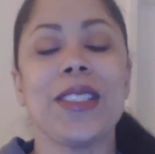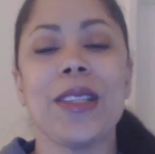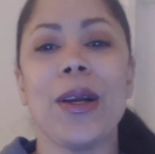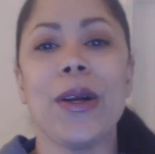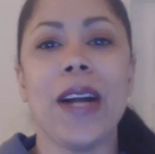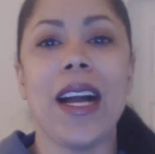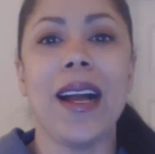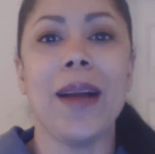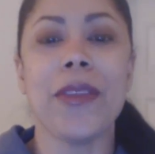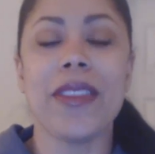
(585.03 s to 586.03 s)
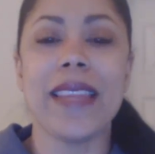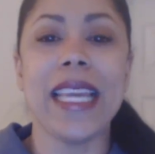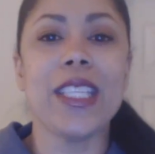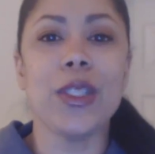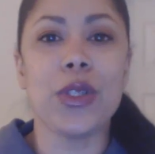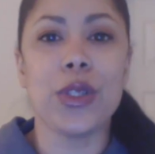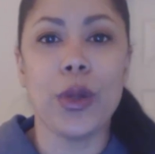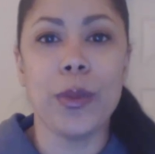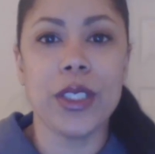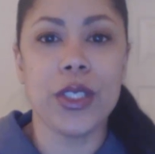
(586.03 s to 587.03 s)
So um, thank you
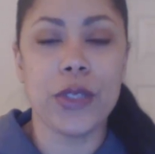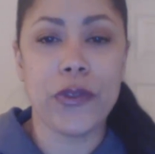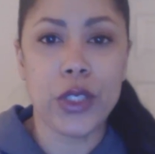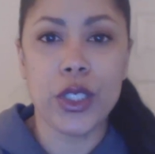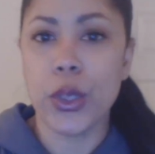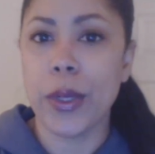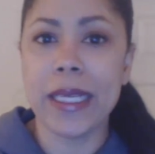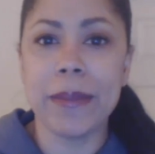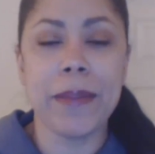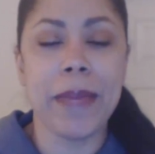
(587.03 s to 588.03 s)
so much for joining me.